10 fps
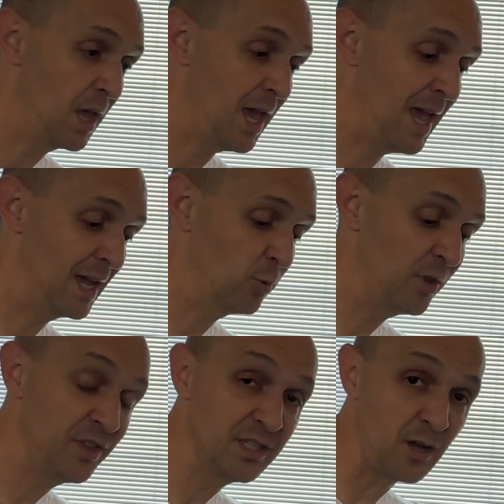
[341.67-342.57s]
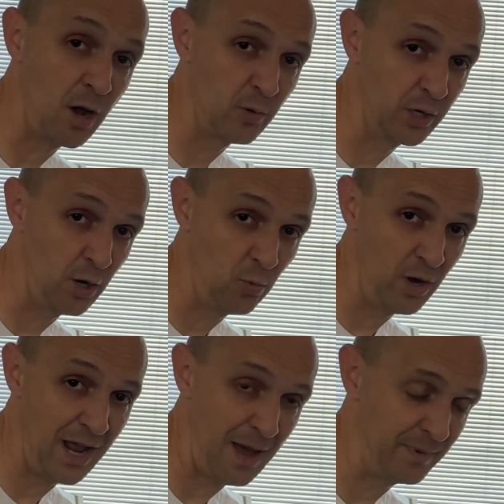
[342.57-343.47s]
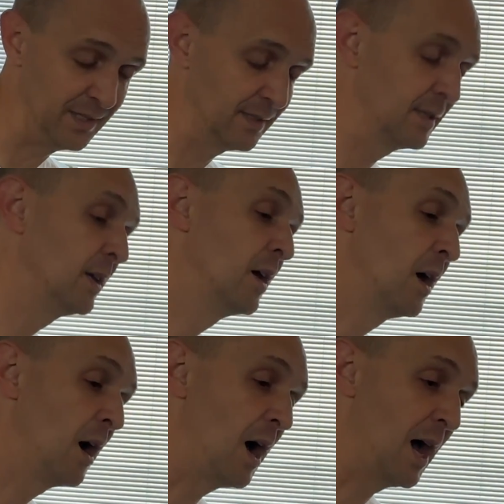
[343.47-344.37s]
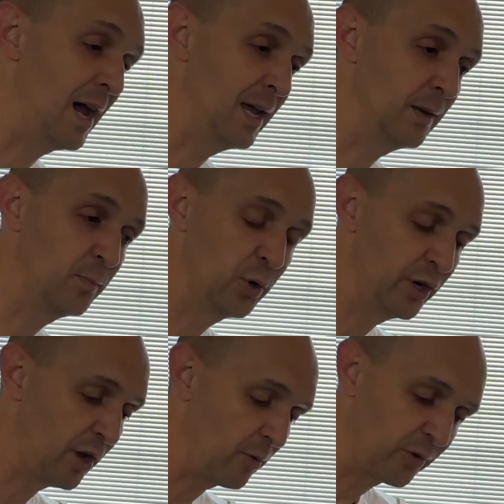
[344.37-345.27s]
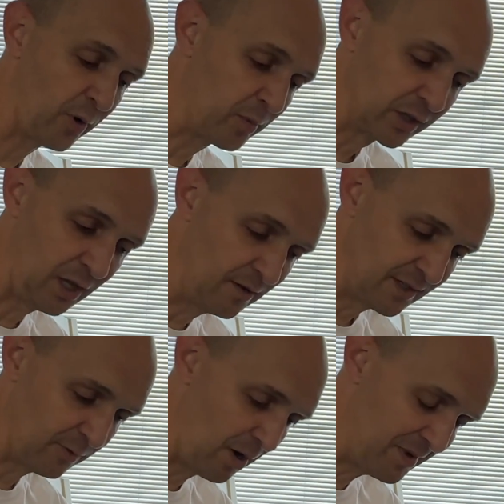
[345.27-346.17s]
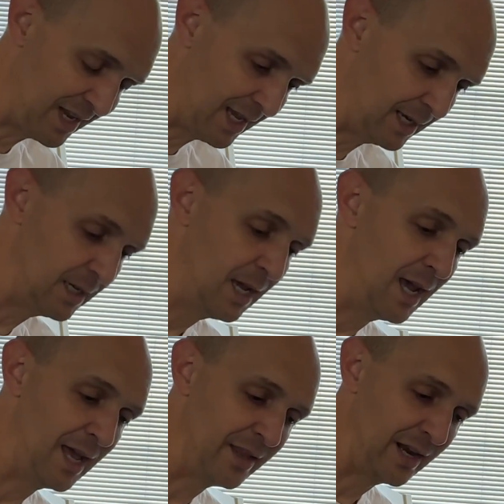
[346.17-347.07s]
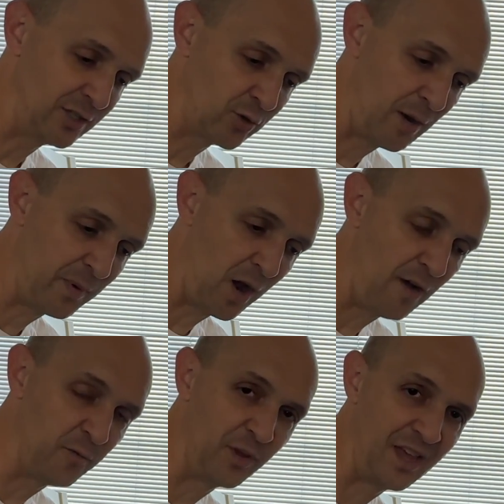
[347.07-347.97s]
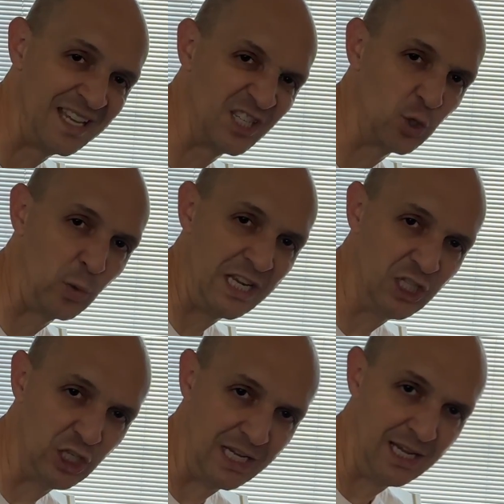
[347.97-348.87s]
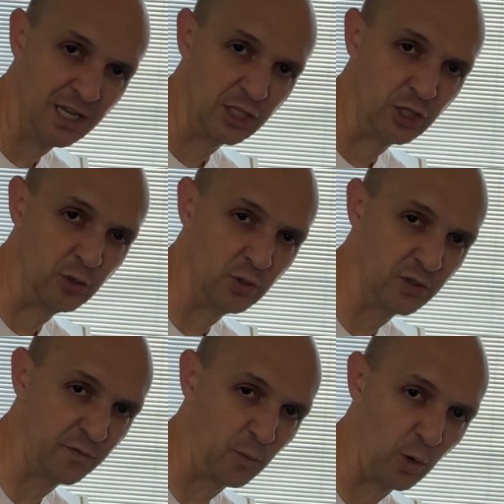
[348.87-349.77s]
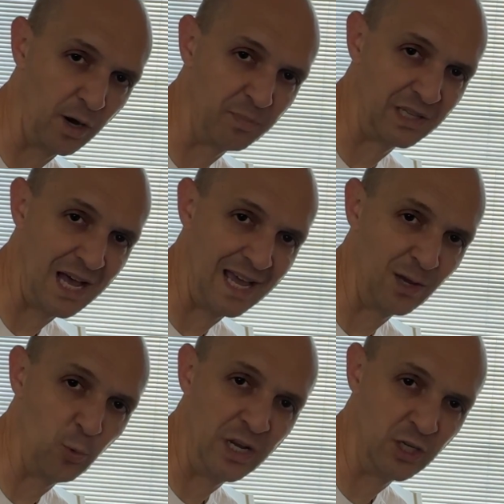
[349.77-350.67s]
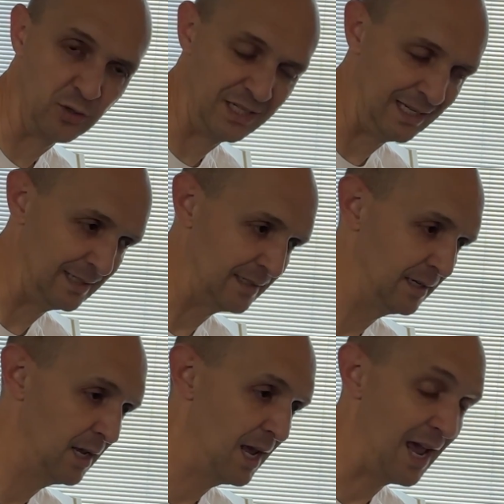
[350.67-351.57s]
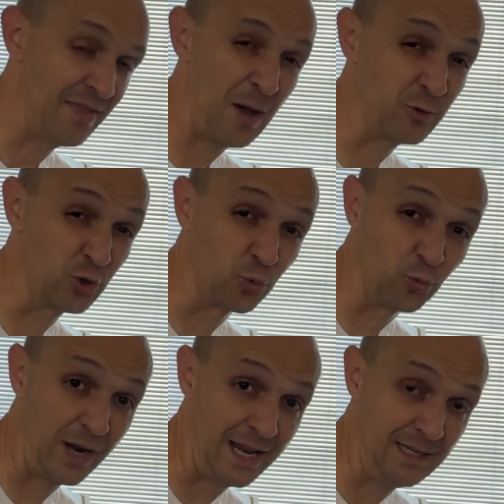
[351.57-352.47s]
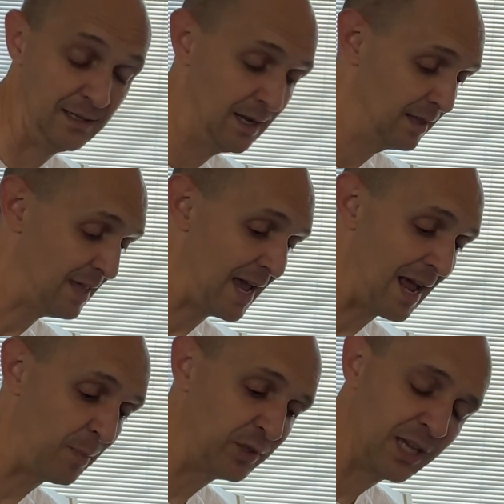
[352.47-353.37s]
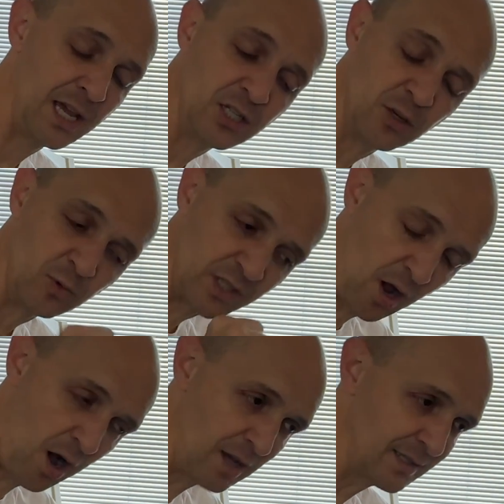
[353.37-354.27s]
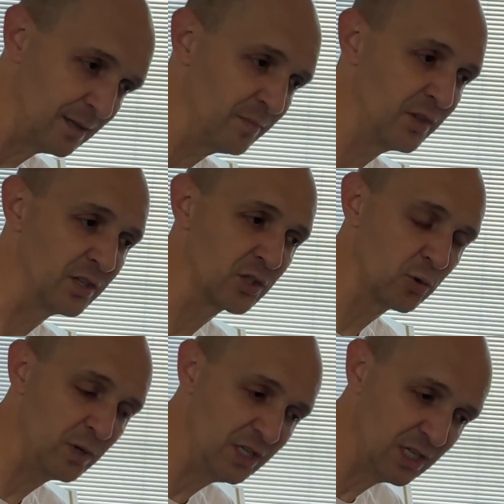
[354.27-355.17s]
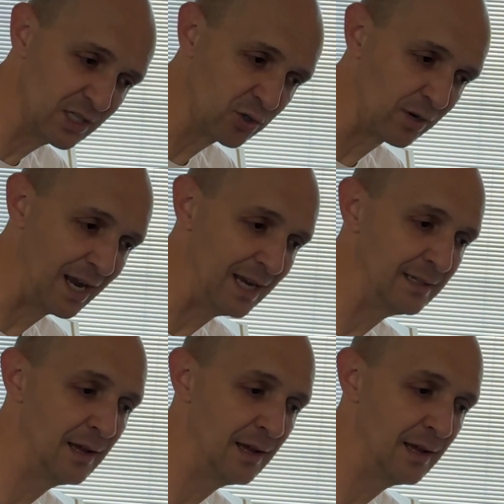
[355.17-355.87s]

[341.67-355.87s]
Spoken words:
And with this Aqua Coat, what happens? I put it on with rubber gloves, I rub it in, and then I scrape it off with a squeegee used for applying window tint. And that was great. That application was awesome. The squeegee is great.